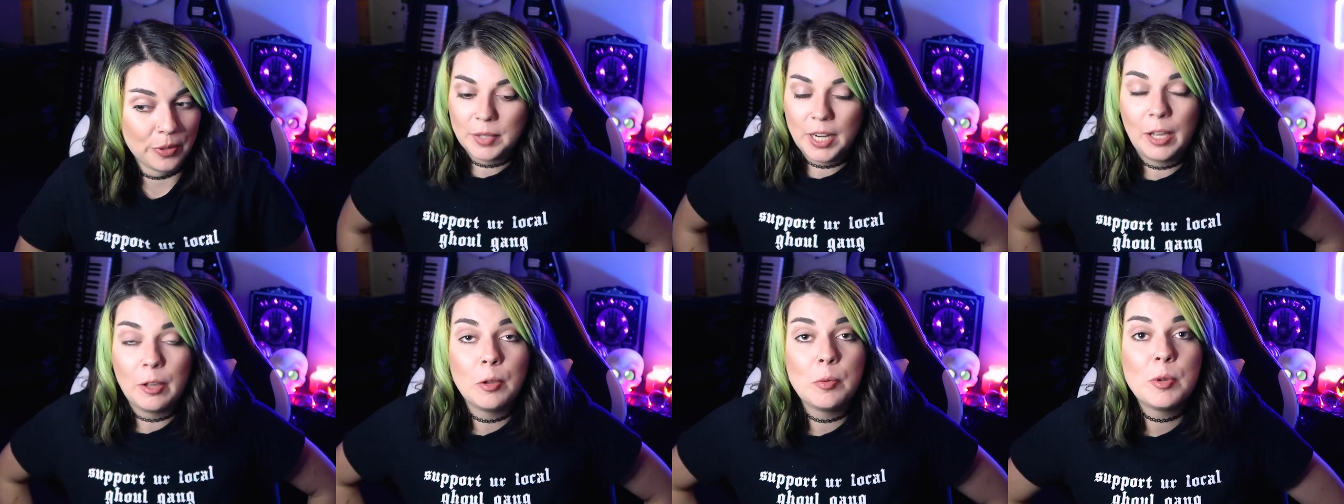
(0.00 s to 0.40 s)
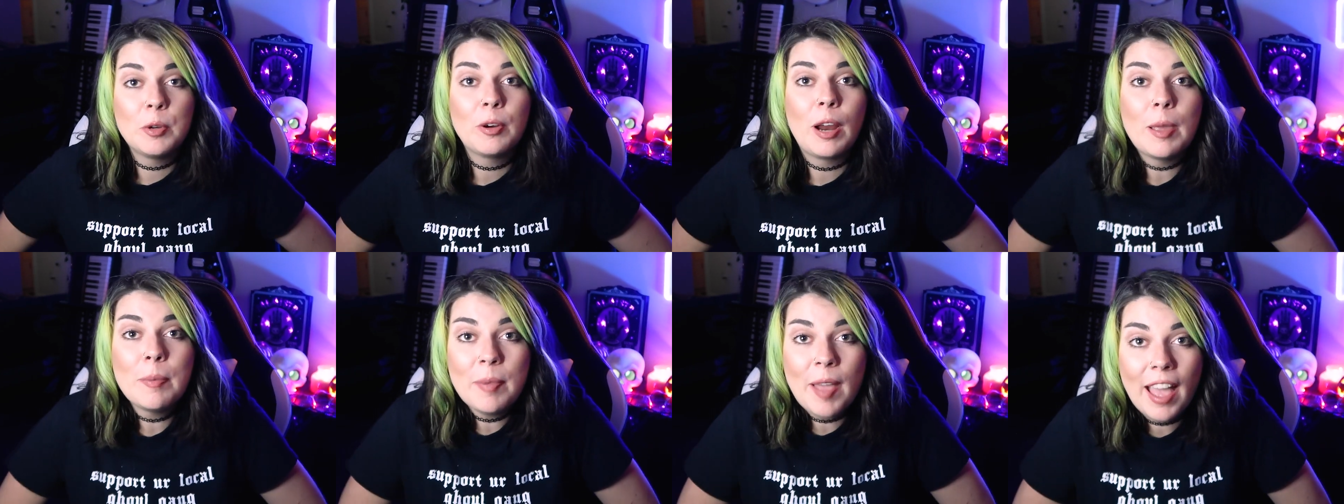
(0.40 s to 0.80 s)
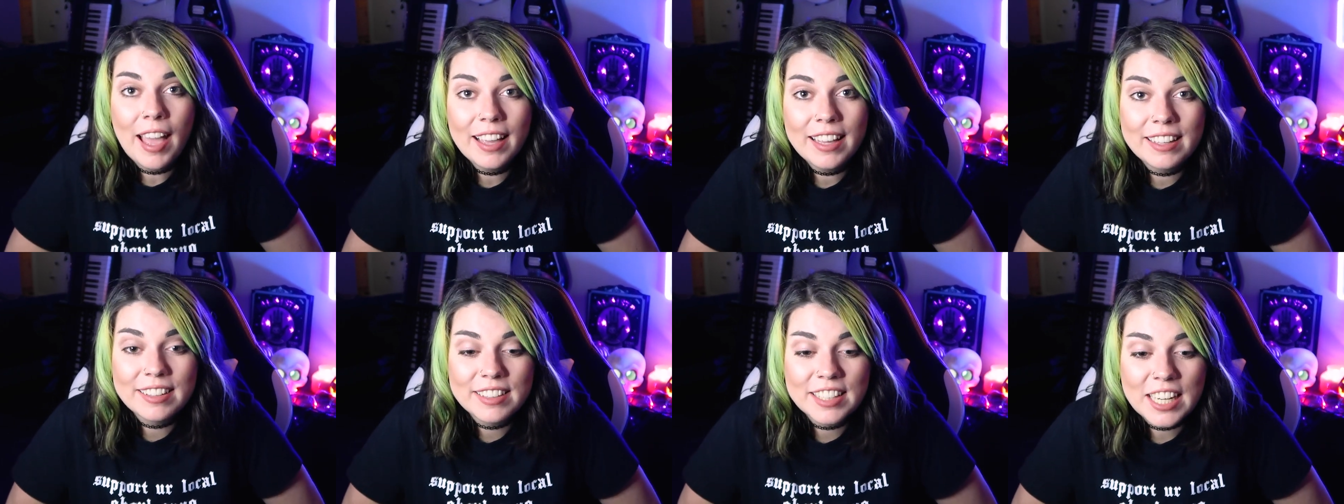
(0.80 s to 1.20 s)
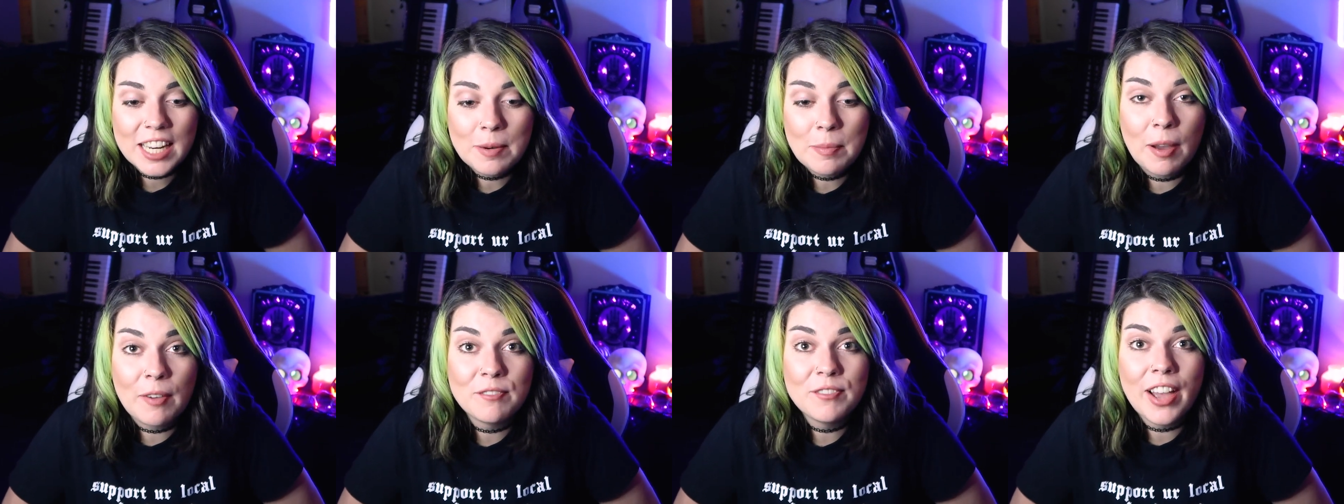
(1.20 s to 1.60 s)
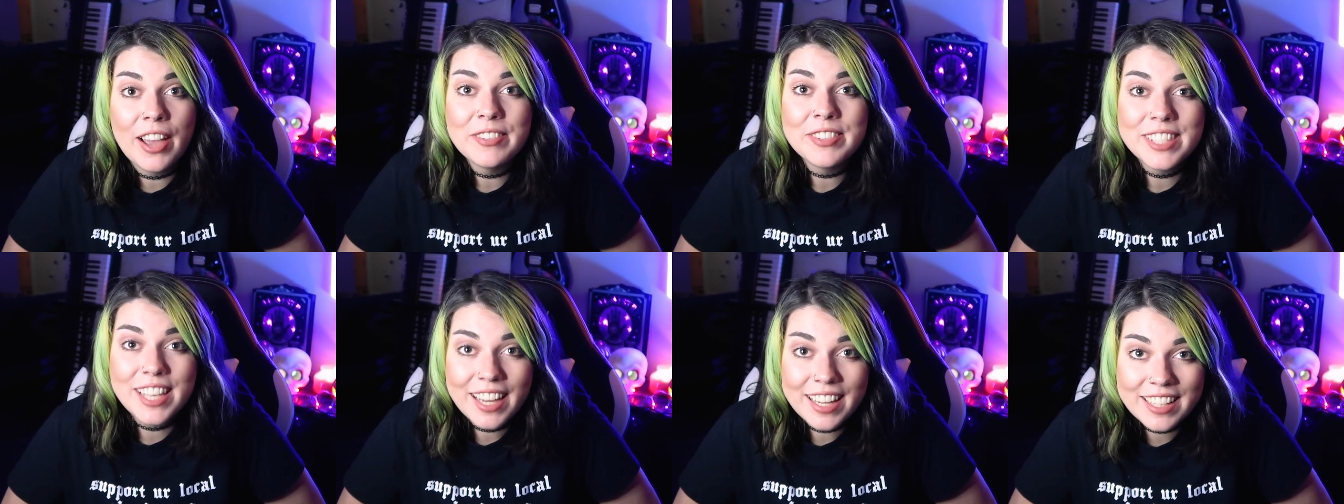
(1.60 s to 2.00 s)
but I will be right back in about
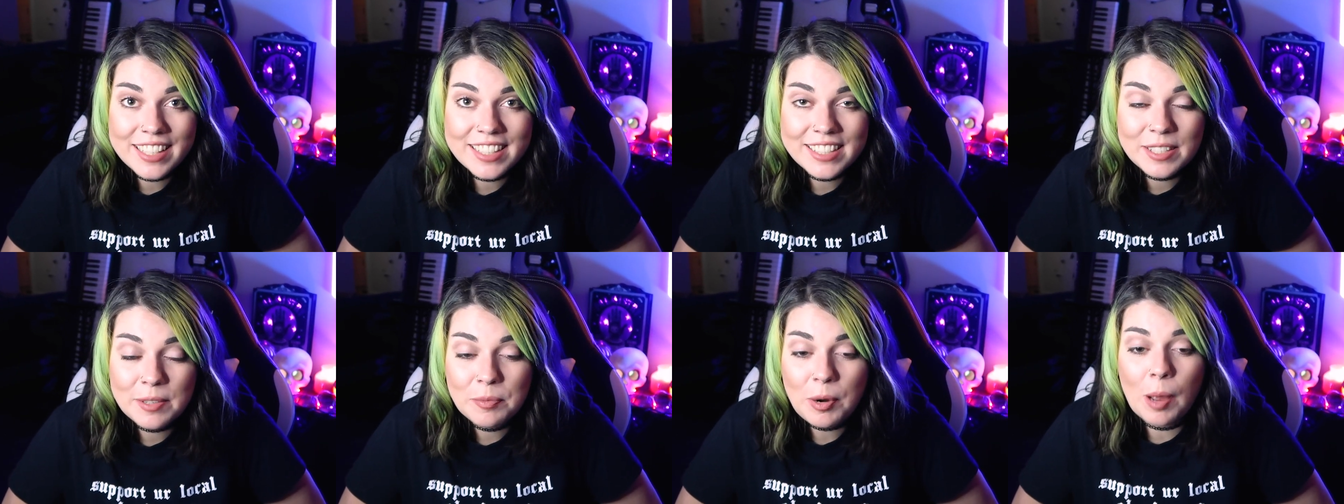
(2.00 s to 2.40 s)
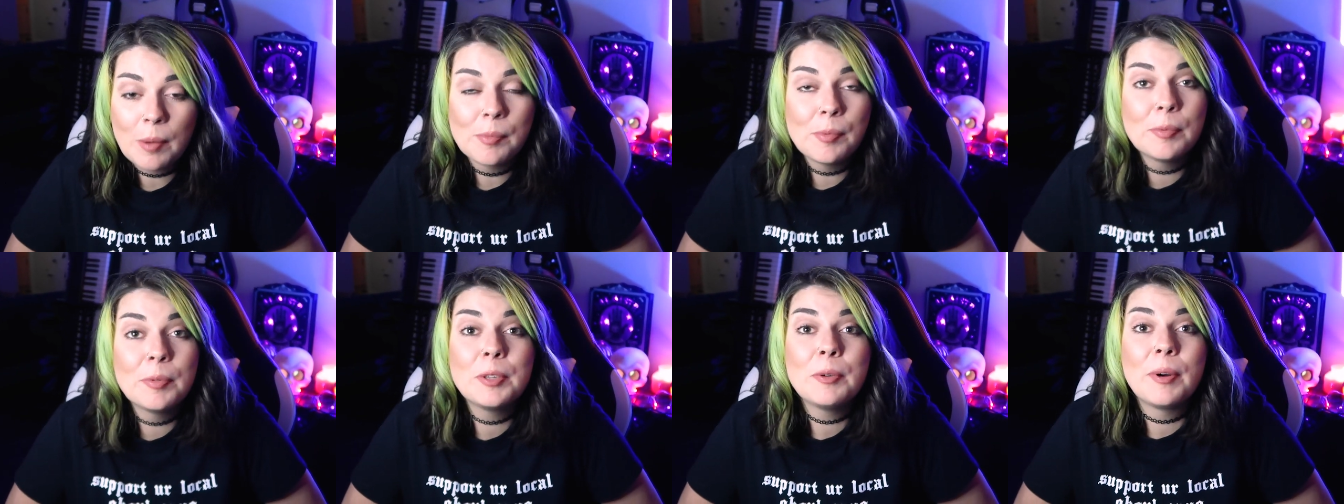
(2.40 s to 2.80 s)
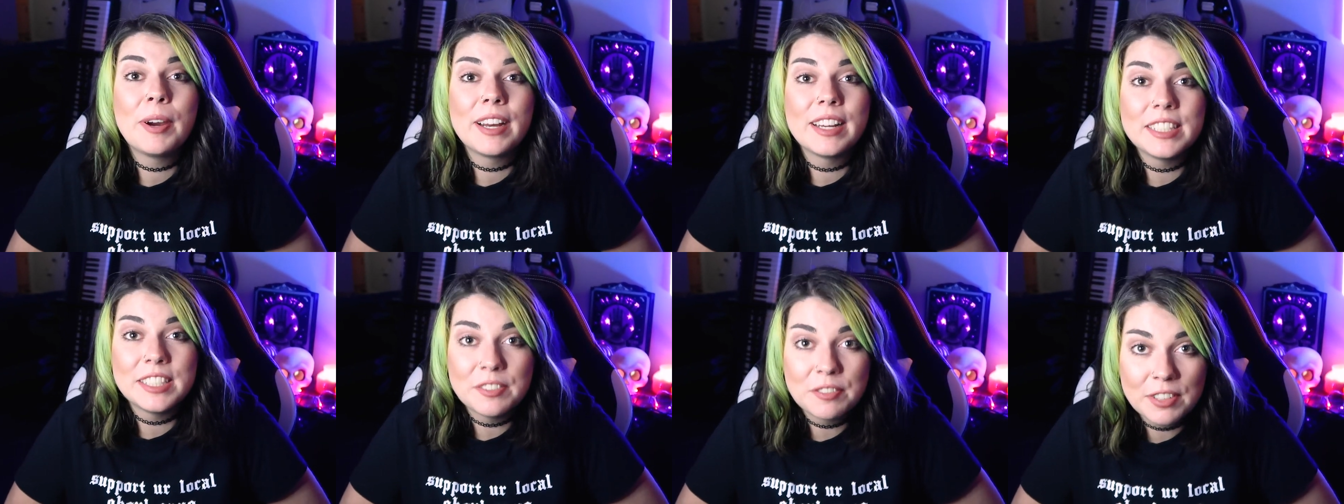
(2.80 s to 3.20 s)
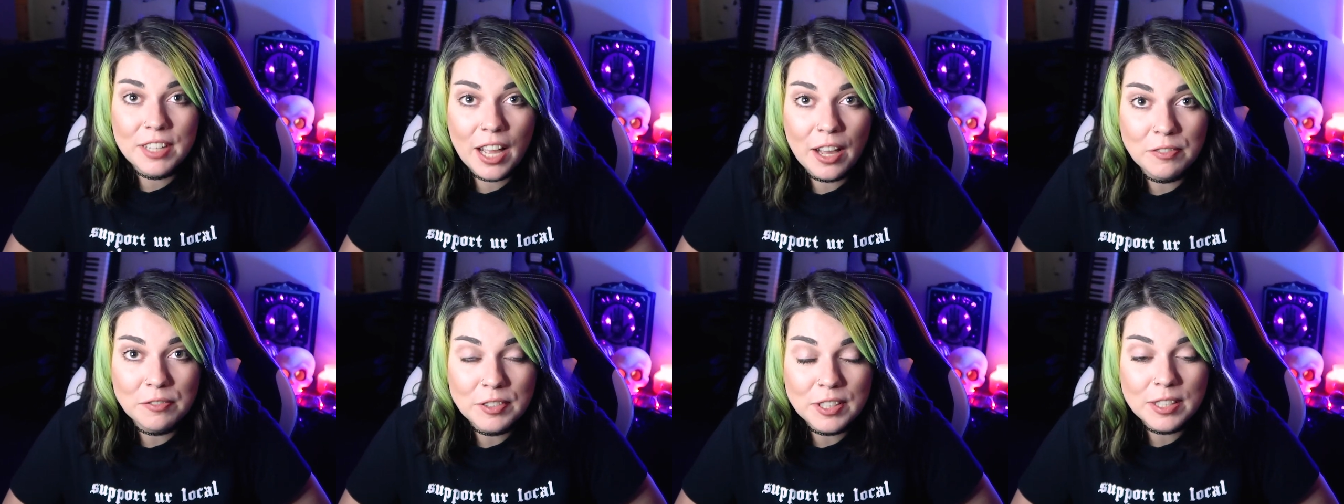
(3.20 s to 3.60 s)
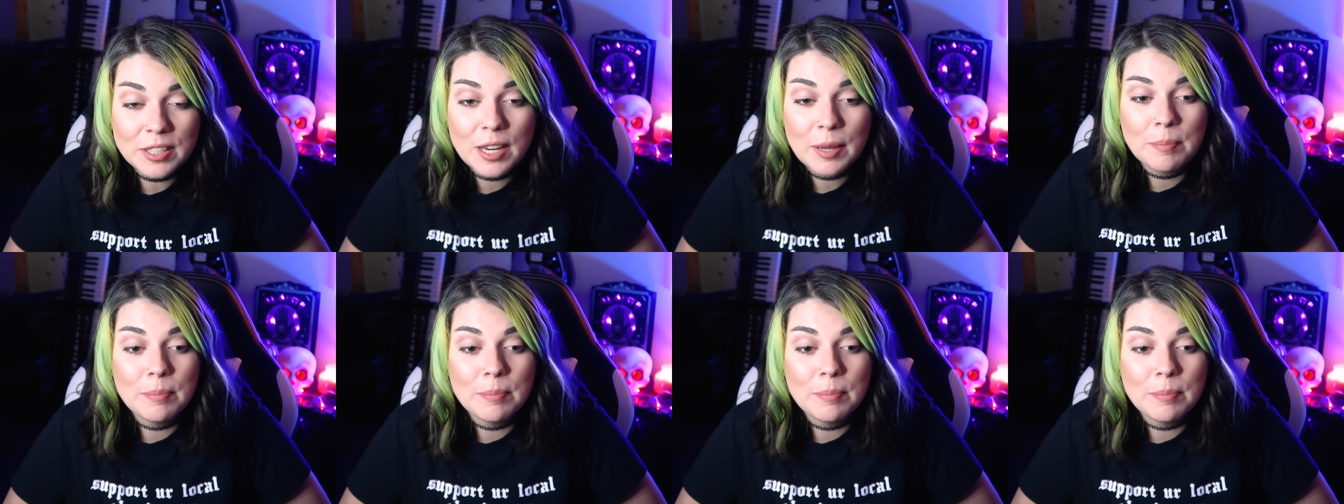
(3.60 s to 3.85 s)
5 seconds, probably wearing a different outfit.